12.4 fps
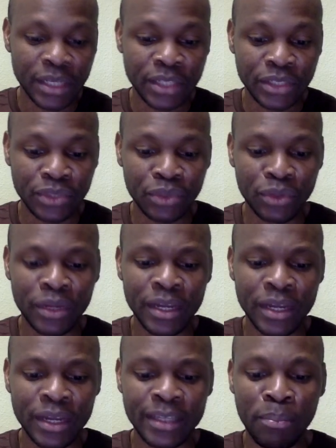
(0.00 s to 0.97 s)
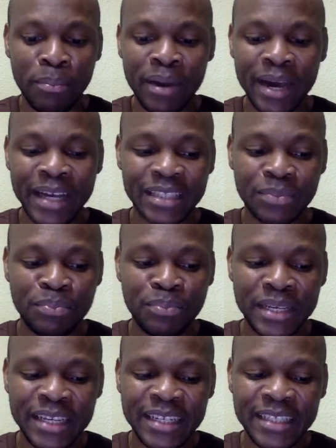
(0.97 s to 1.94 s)
So the past
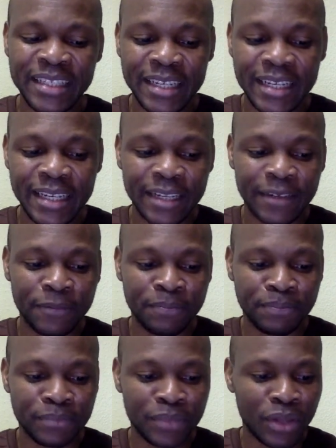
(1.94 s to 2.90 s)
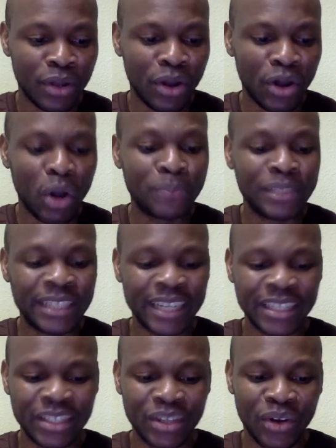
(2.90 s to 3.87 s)
being the
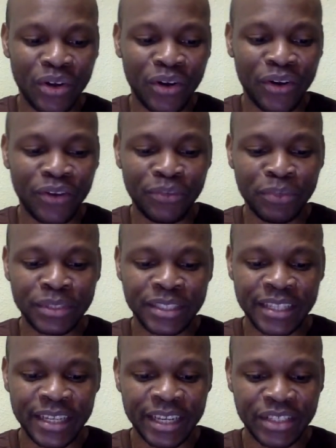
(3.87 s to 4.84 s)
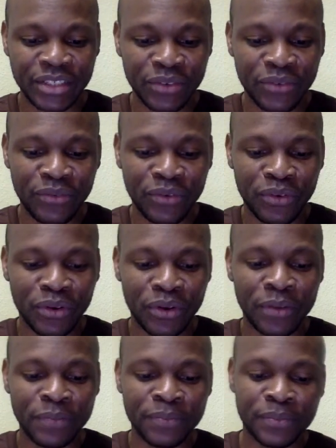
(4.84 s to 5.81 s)
object of protection for
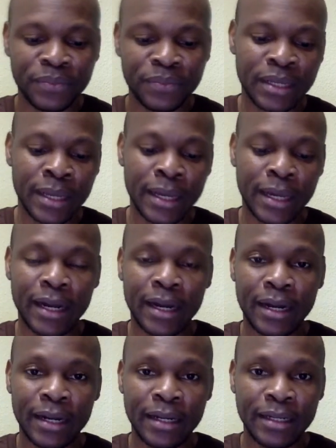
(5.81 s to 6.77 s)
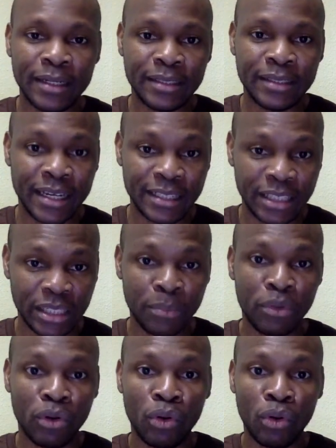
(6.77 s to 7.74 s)

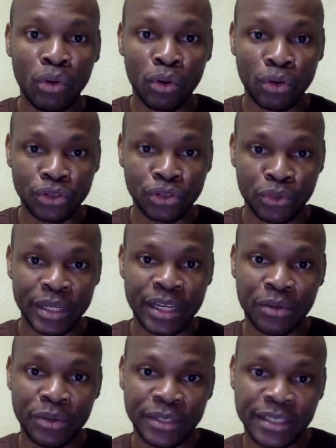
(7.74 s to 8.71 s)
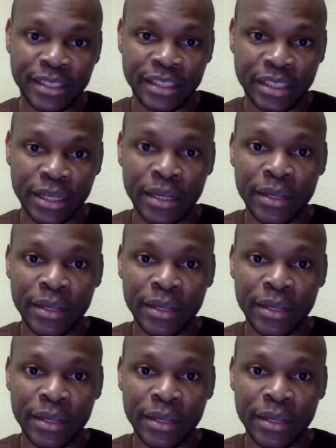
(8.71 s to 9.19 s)
intangible cultural heritage.